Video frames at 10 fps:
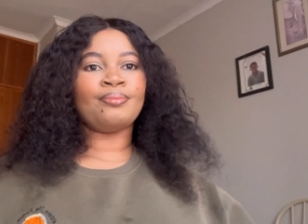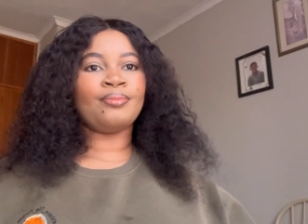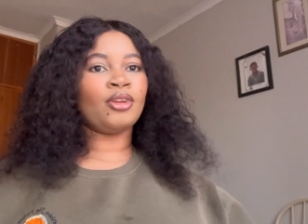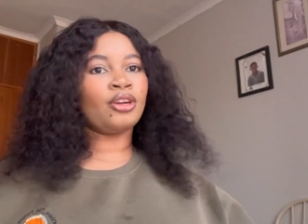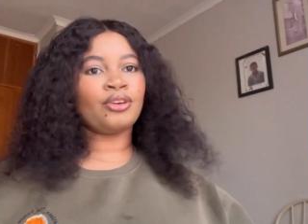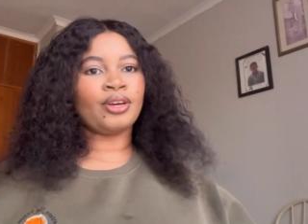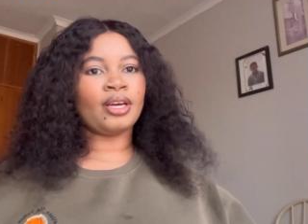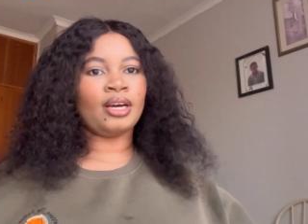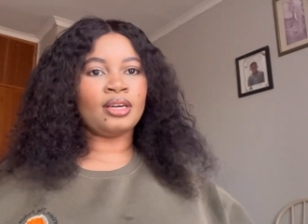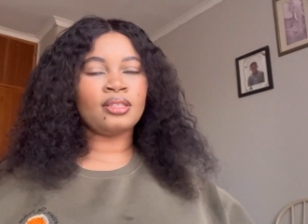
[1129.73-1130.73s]
not going
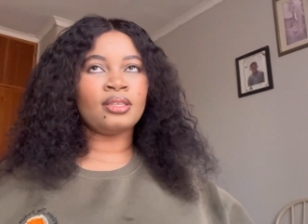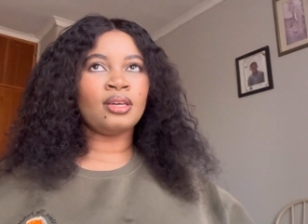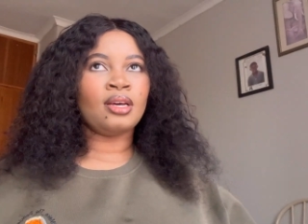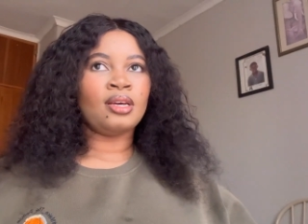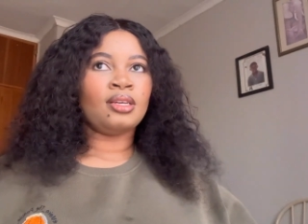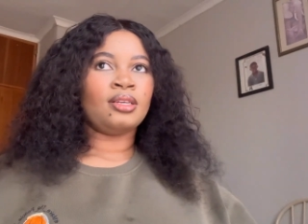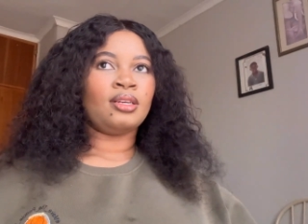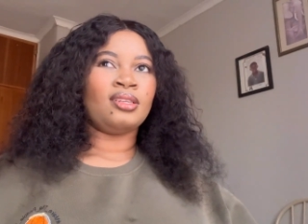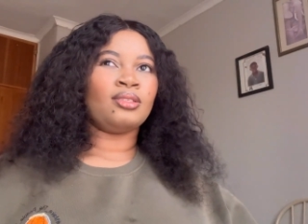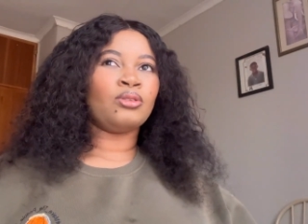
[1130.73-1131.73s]
out
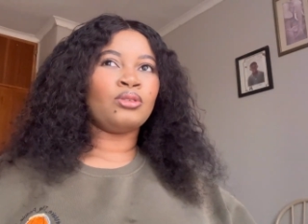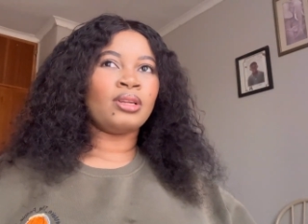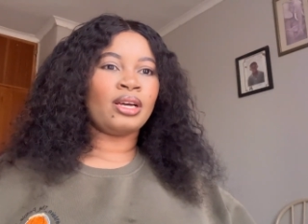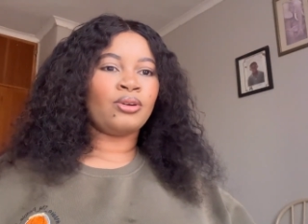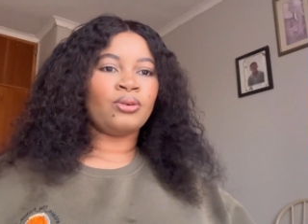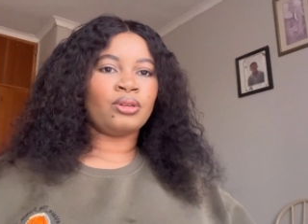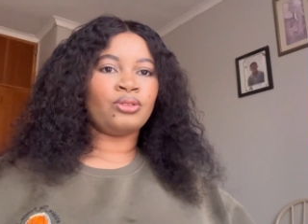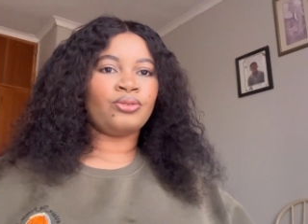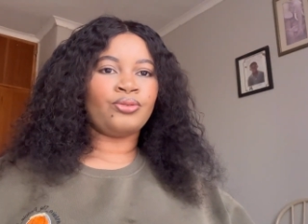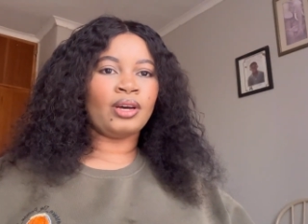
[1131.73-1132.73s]
it's also like quarter
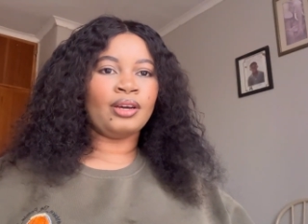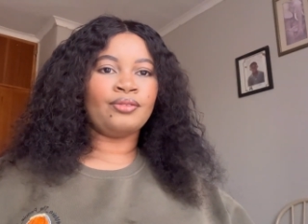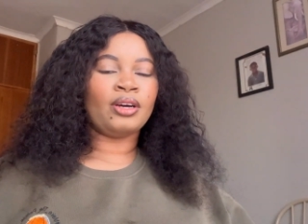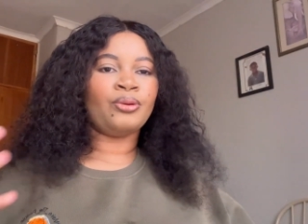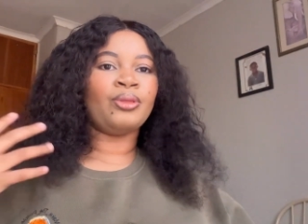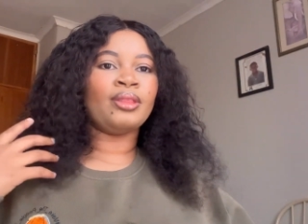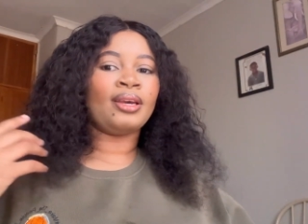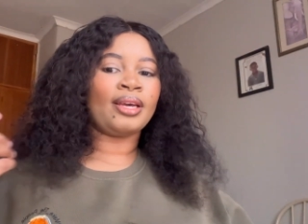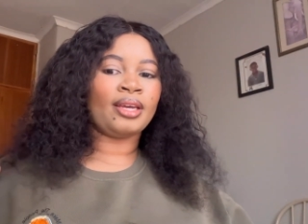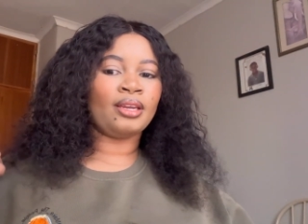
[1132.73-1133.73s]
to five i don't
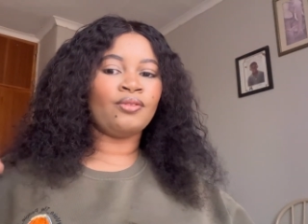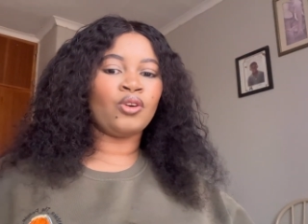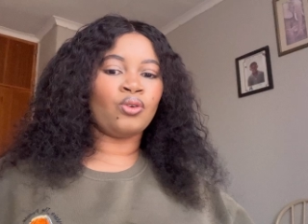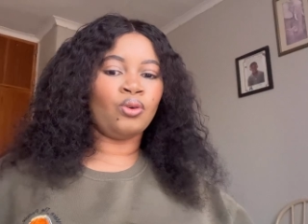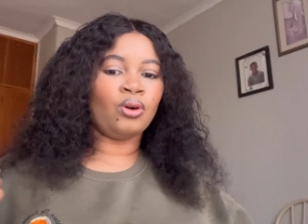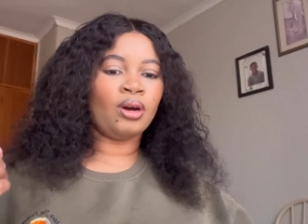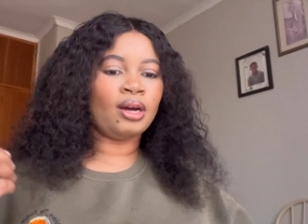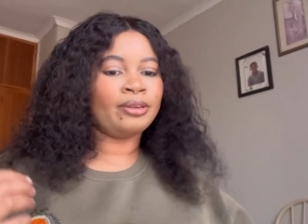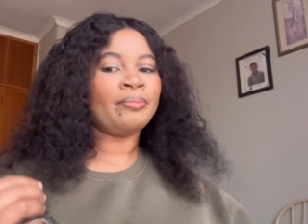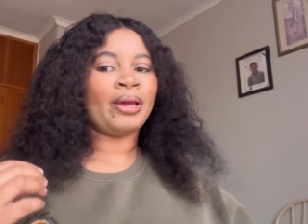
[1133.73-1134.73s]
think i can even go
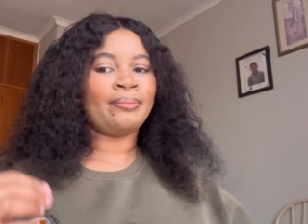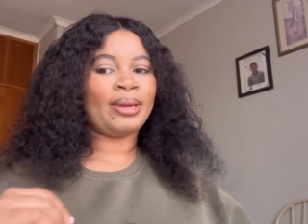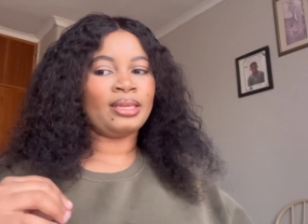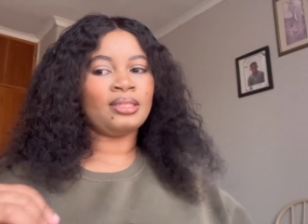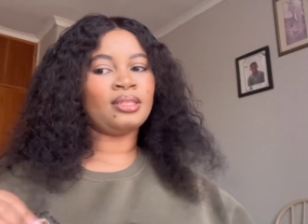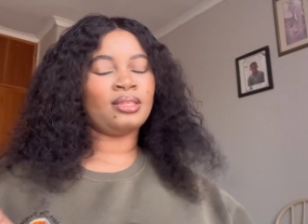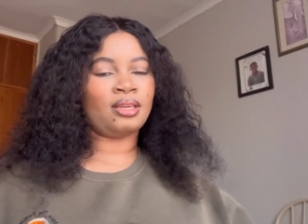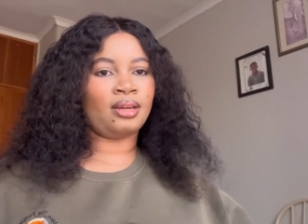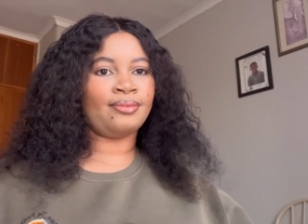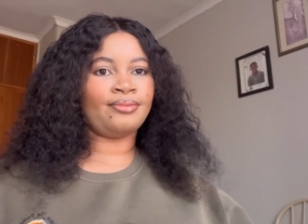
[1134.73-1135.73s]
out by
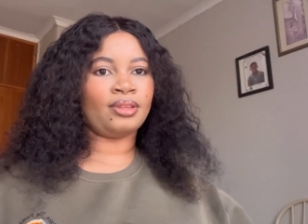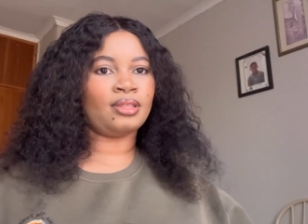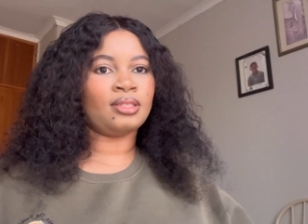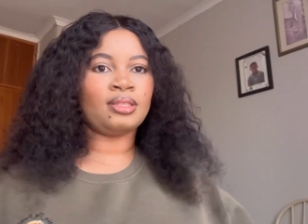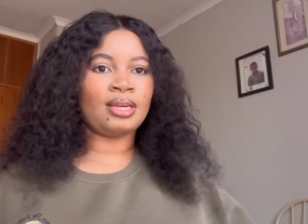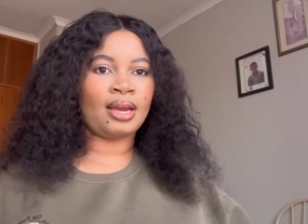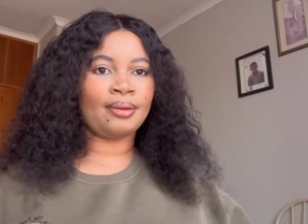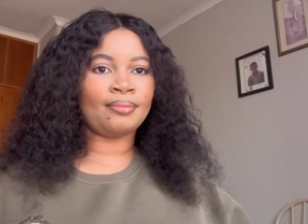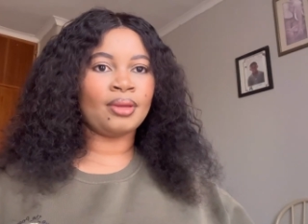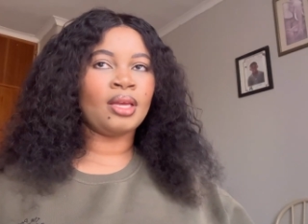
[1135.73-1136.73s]
myself at this
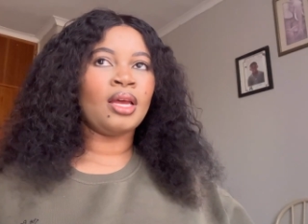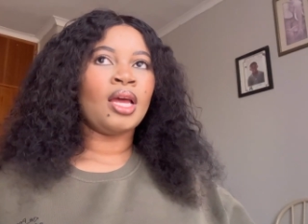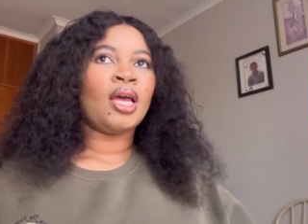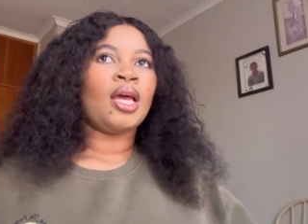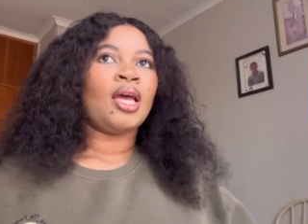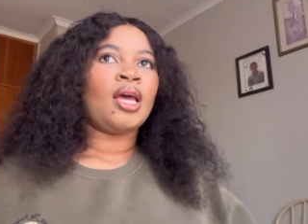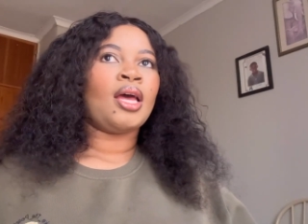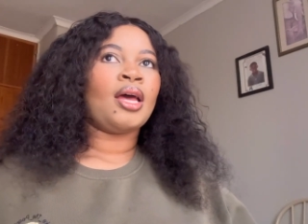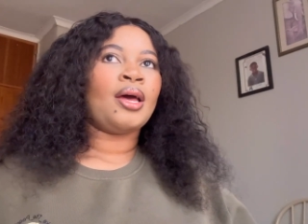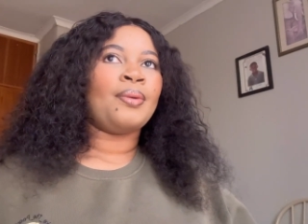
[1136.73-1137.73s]
time
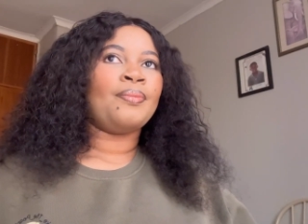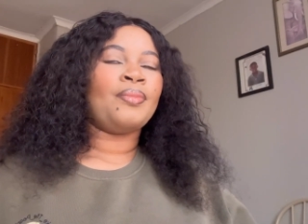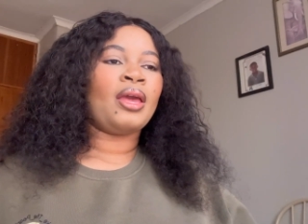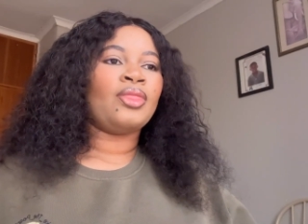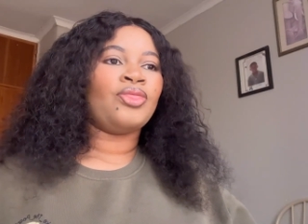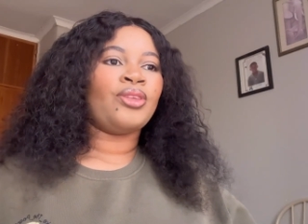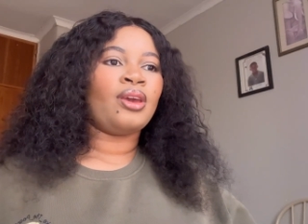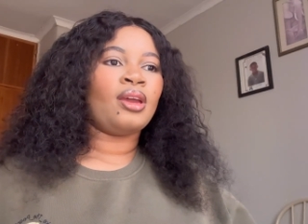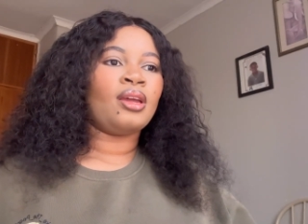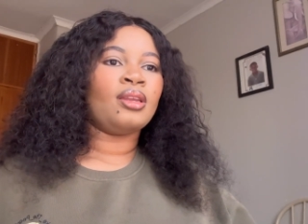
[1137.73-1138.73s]
um and
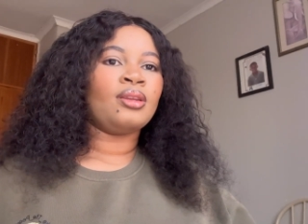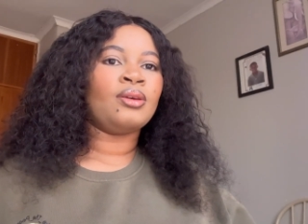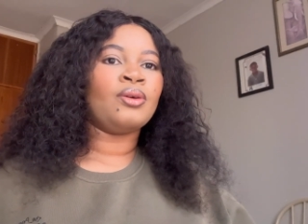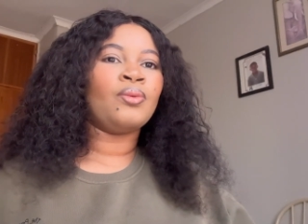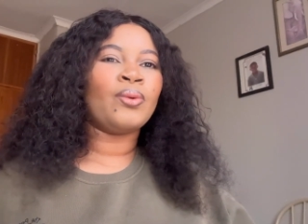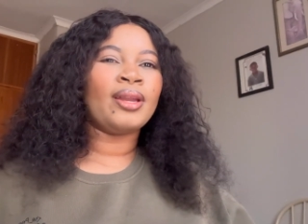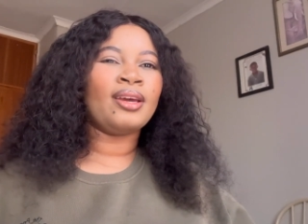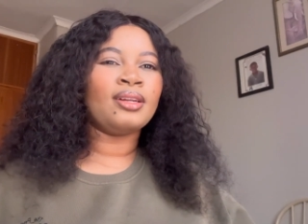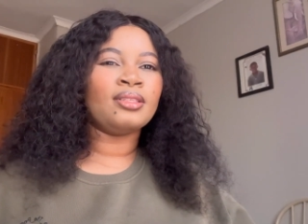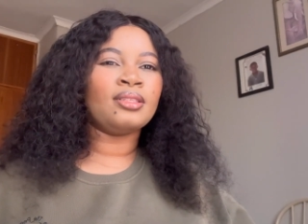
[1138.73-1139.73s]
then what
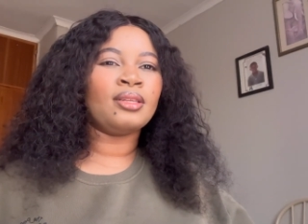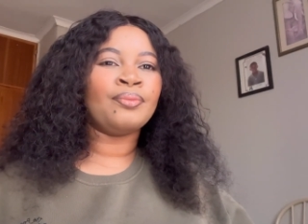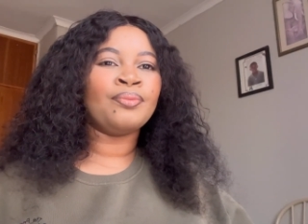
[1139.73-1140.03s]
else